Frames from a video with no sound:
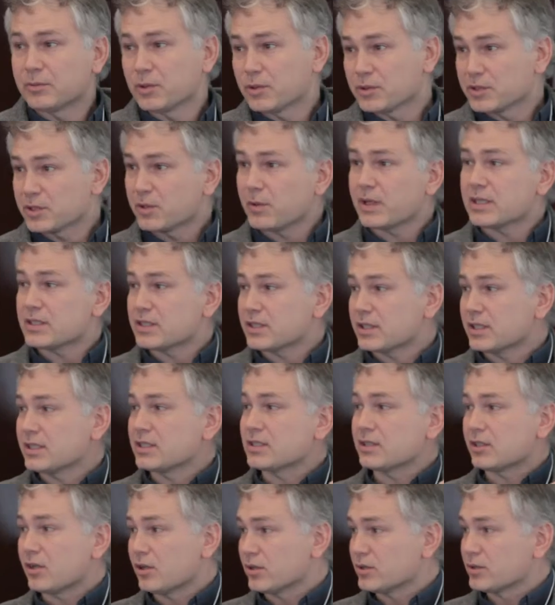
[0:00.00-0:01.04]
the most
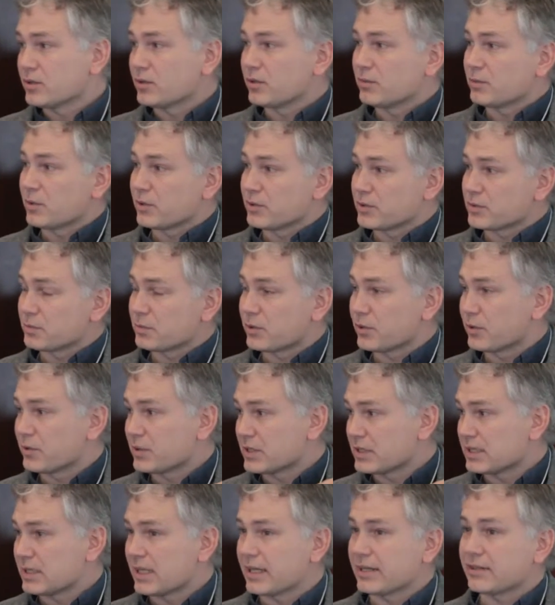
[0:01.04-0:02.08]
questions and also the most prone
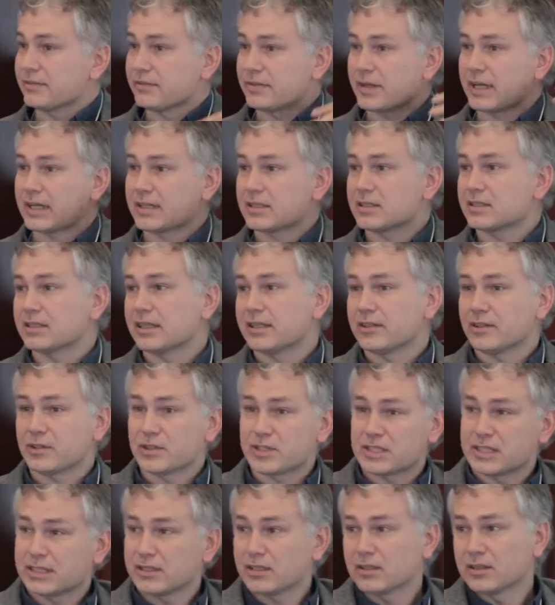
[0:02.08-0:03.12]
to side effects, and they're
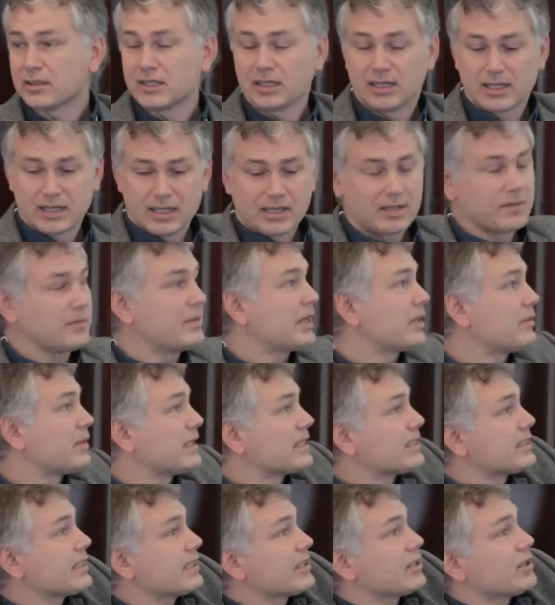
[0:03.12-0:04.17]
still
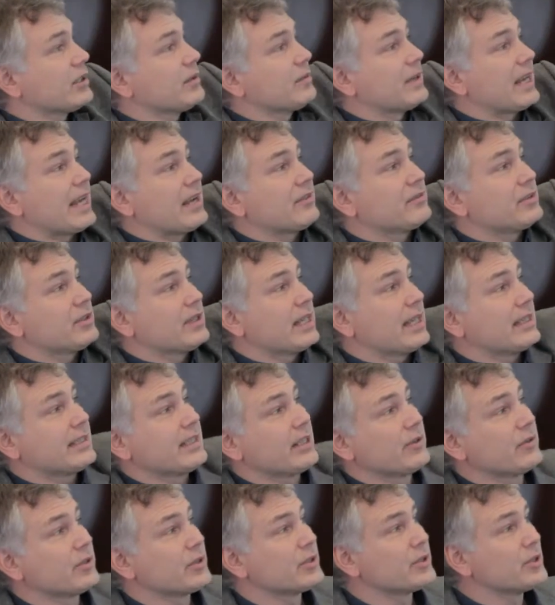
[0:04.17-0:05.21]
maybe sicker, but after that
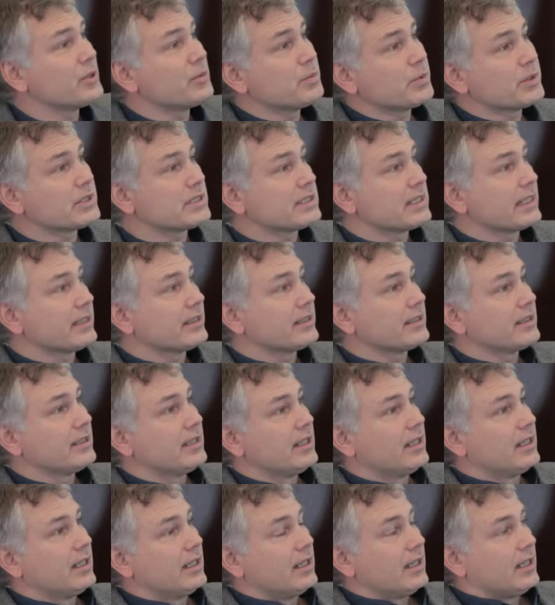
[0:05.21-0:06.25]
down to 2%.
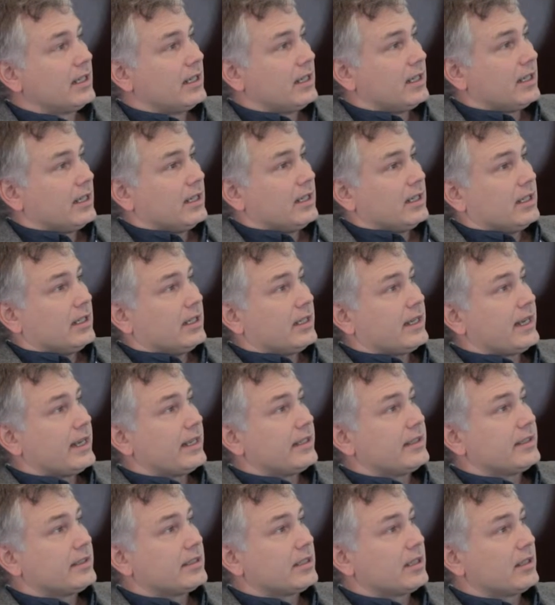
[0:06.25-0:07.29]

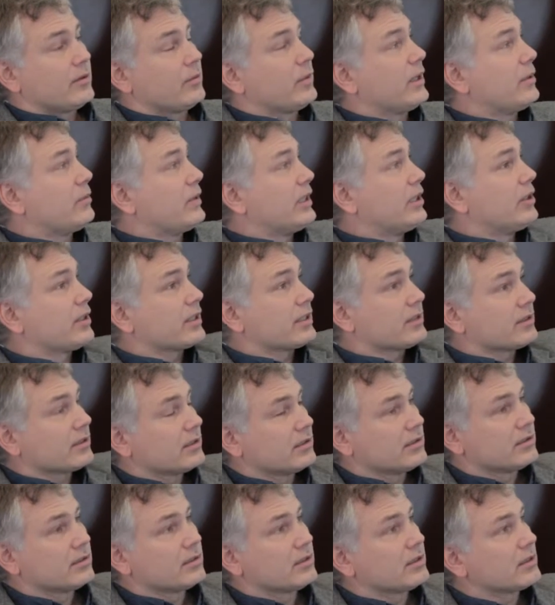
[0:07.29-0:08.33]
And when we looked
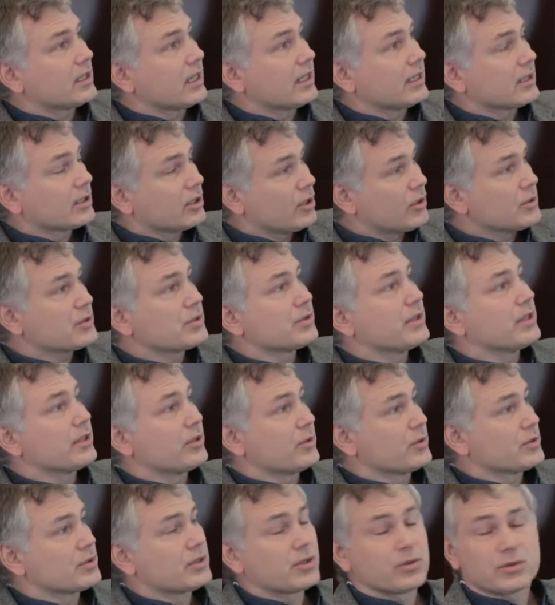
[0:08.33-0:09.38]
closer at
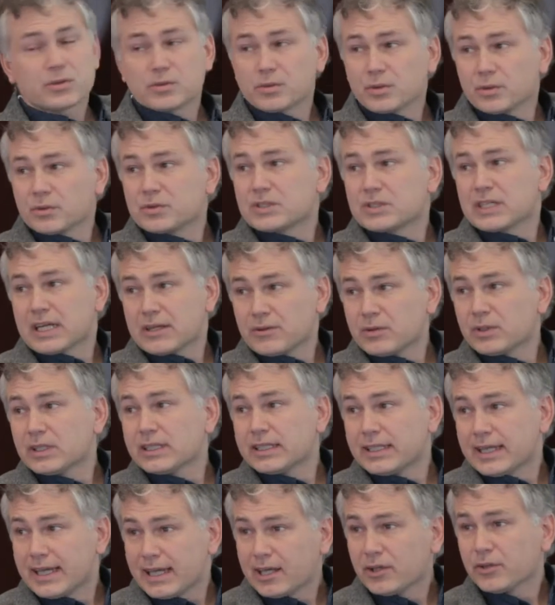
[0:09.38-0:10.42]
those were
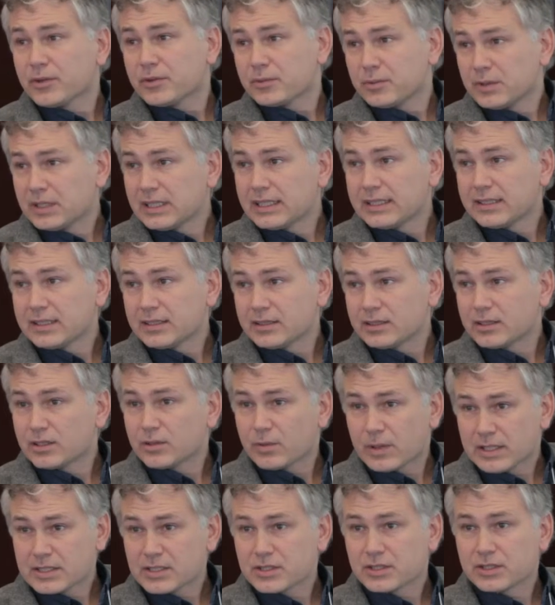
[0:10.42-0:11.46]
generally health-related
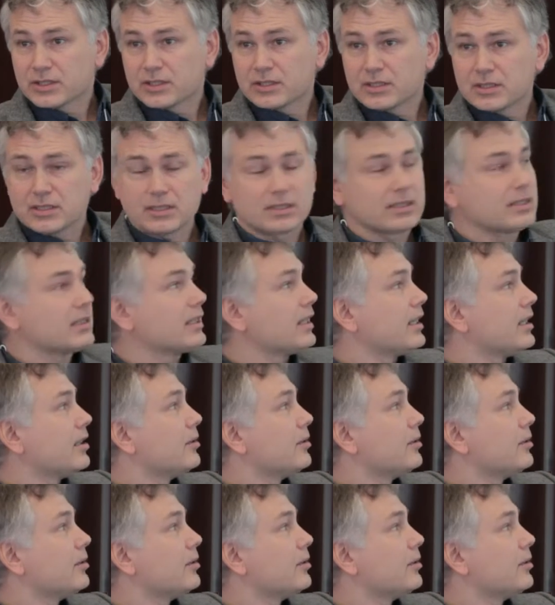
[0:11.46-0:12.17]
questions